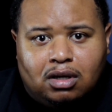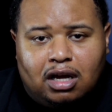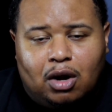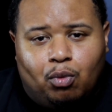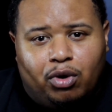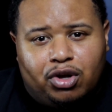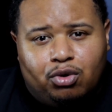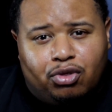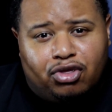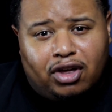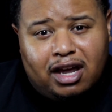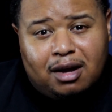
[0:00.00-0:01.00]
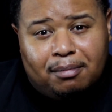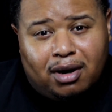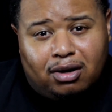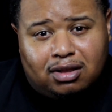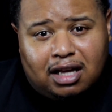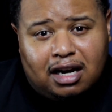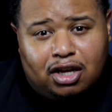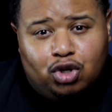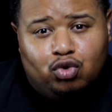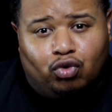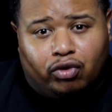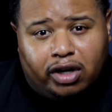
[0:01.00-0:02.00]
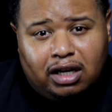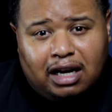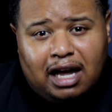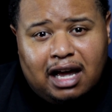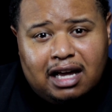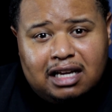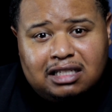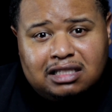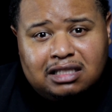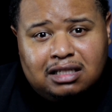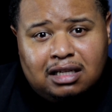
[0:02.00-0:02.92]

And when you think about that and you realize